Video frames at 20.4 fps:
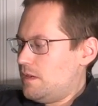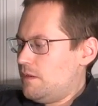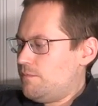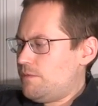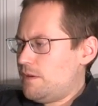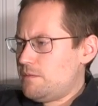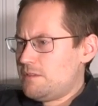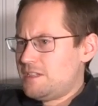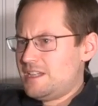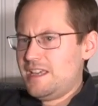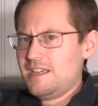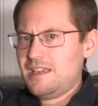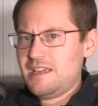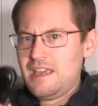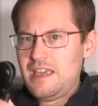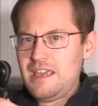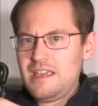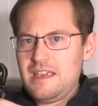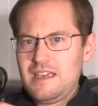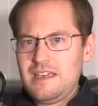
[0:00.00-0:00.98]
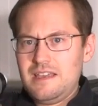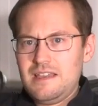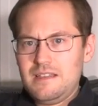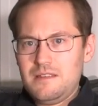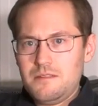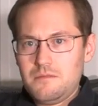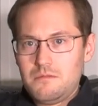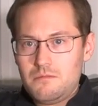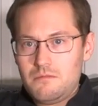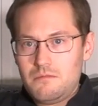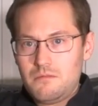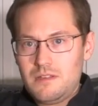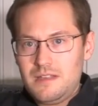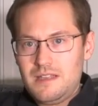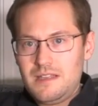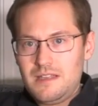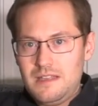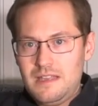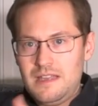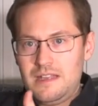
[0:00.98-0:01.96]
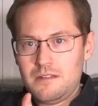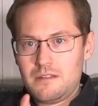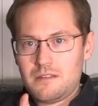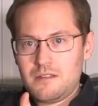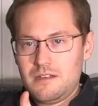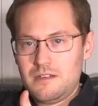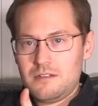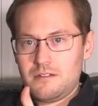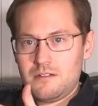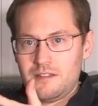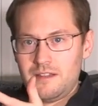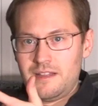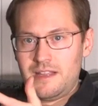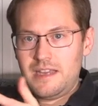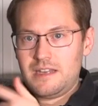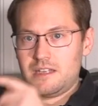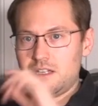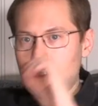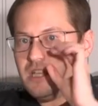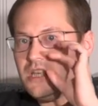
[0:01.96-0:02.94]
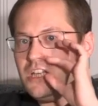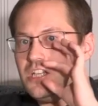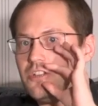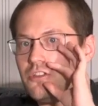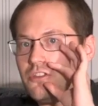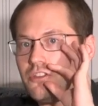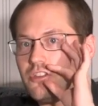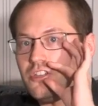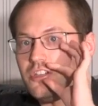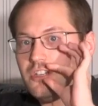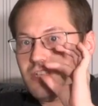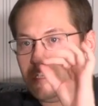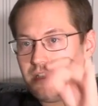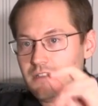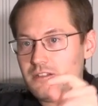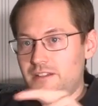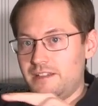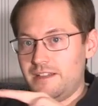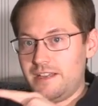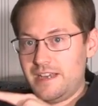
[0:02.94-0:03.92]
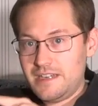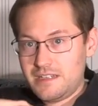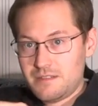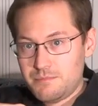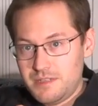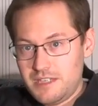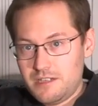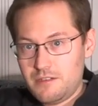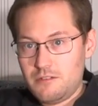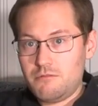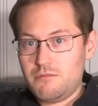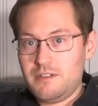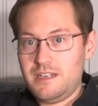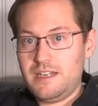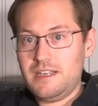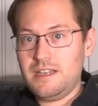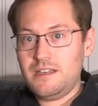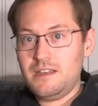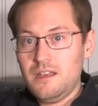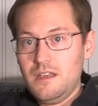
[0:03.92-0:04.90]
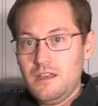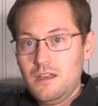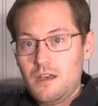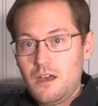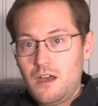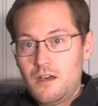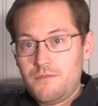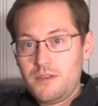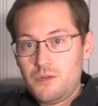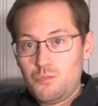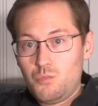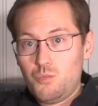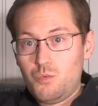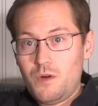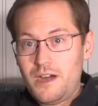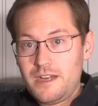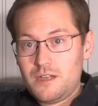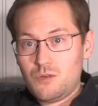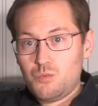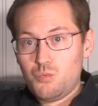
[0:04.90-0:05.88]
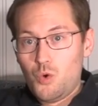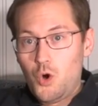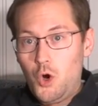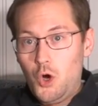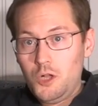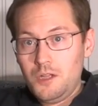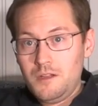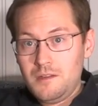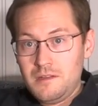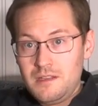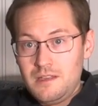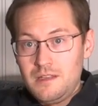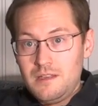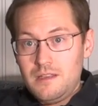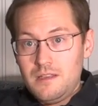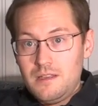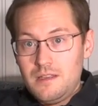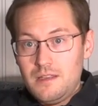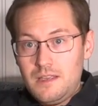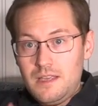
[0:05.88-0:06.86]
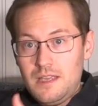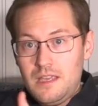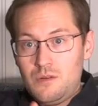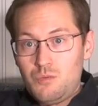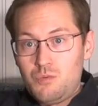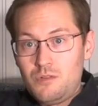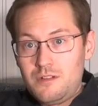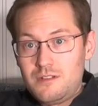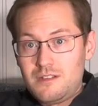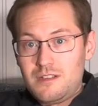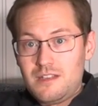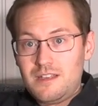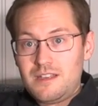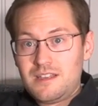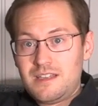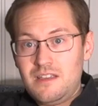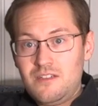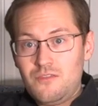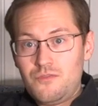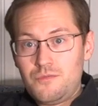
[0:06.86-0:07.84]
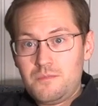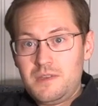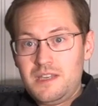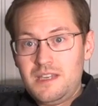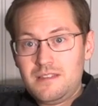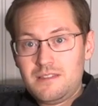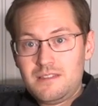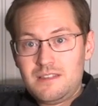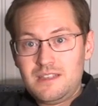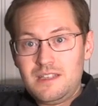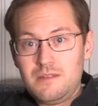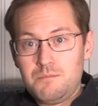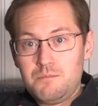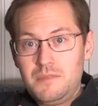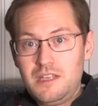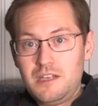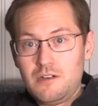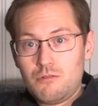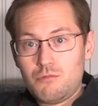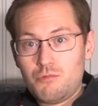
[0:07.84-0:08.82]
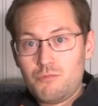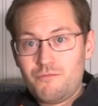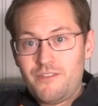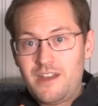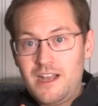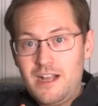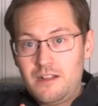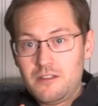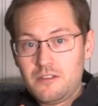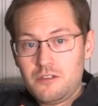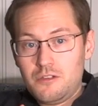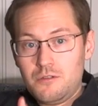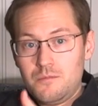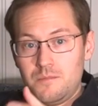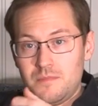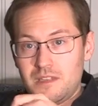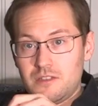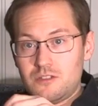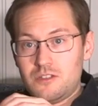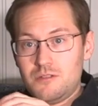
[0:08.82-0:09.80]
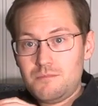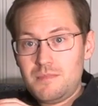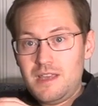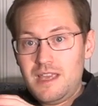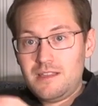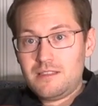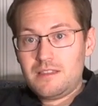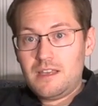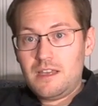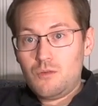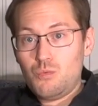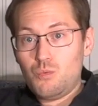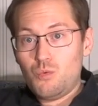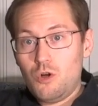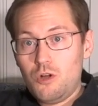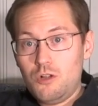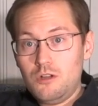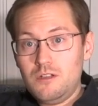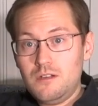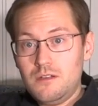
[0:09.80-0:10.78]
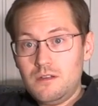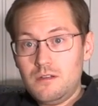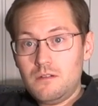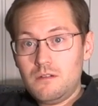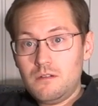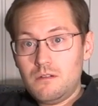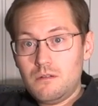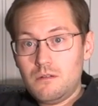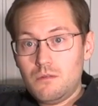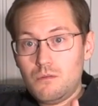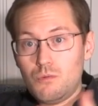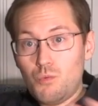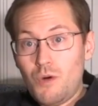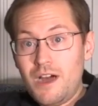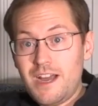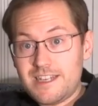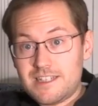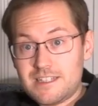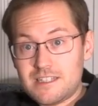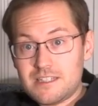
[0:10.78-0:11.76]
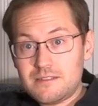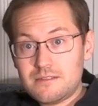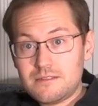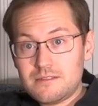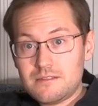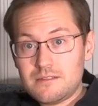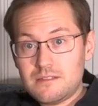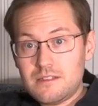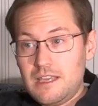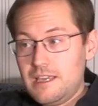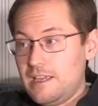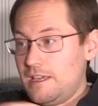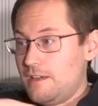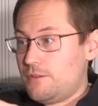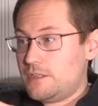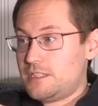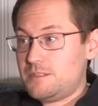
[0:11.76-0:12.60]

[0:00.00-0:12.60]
I take a incident light meter reading of a white wall, it will give me the meter value to make that wall white. If I